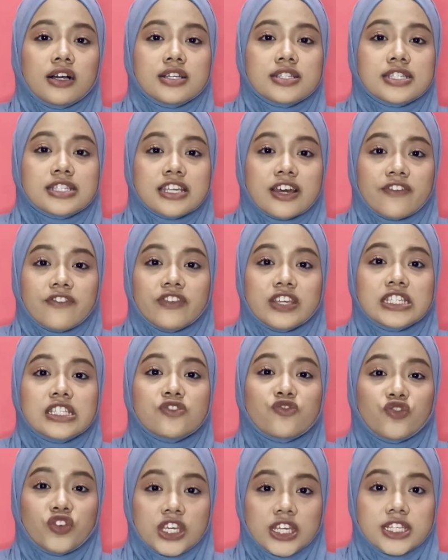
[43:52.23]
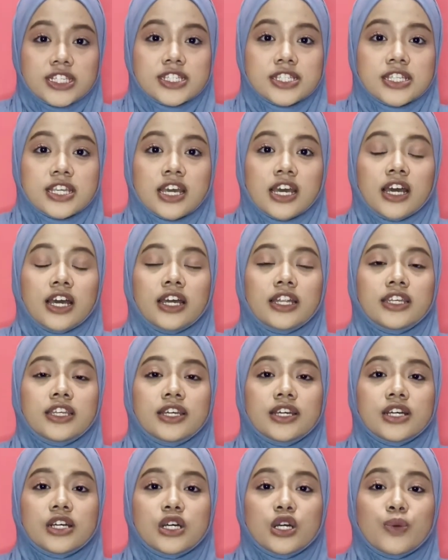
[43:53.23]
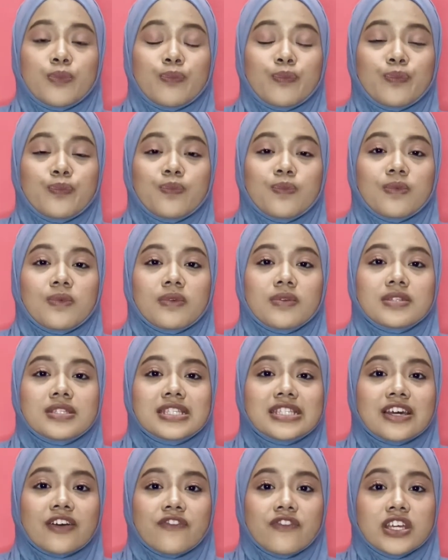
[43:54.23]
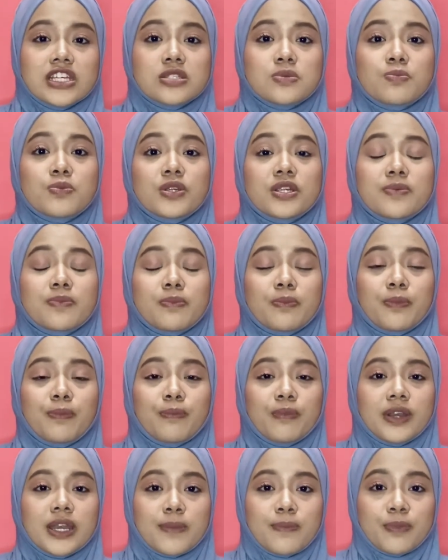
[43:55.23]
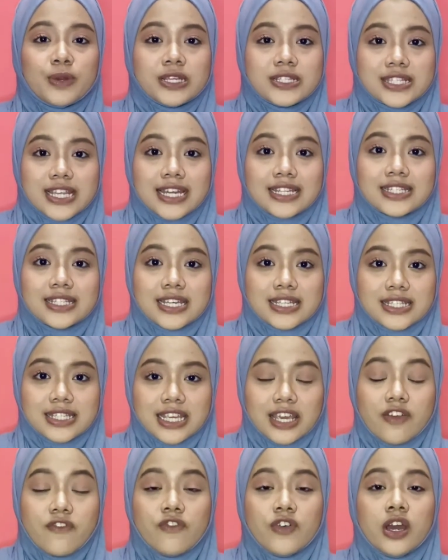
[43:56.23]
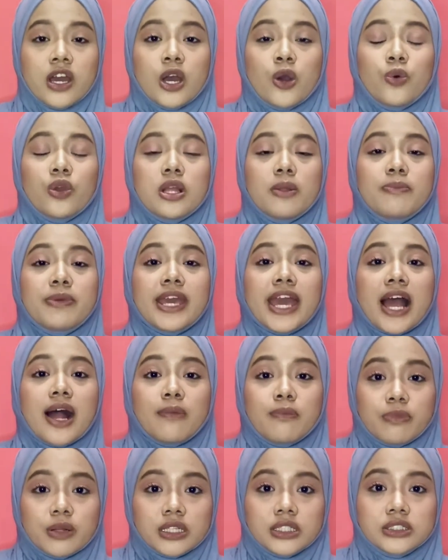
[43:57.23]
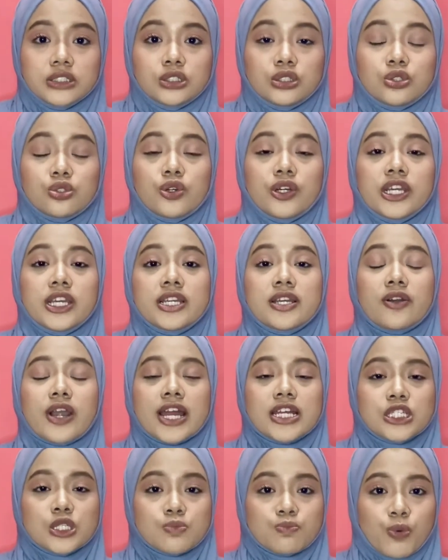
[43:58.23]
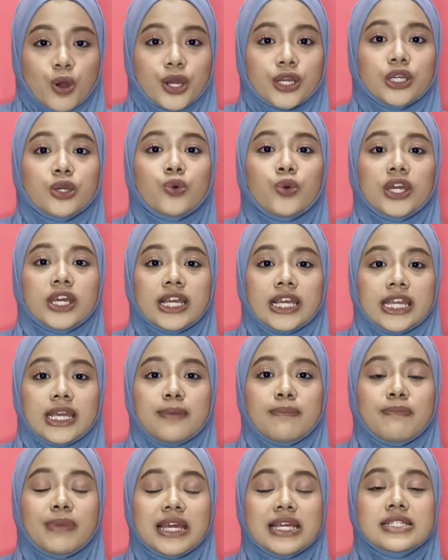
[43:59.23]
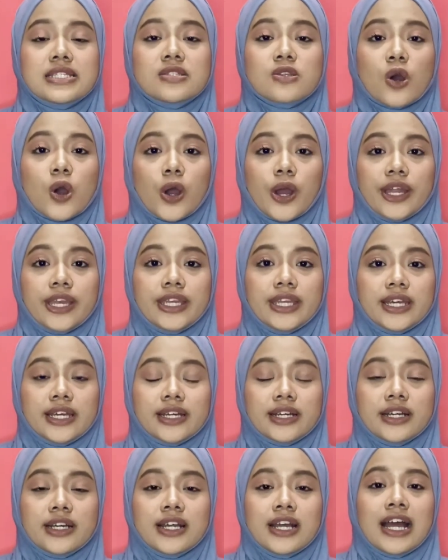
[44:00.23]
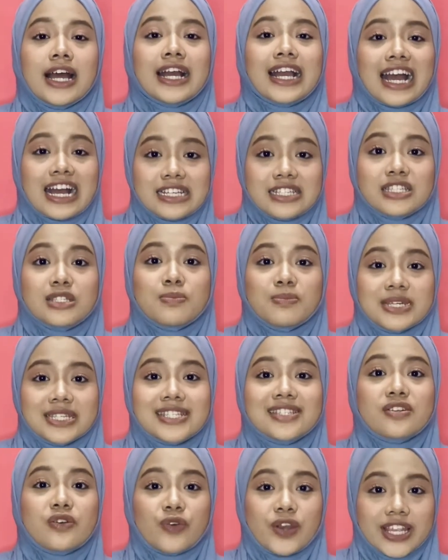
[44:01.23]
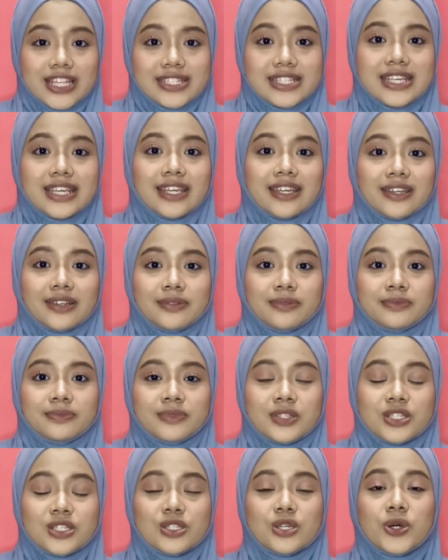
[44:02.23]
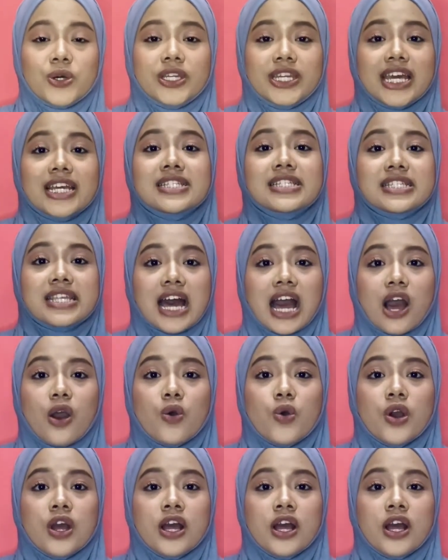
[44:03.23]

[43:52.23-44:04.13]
service fees, the service representative will be able to respond quickly based on the customer's rating. So that's how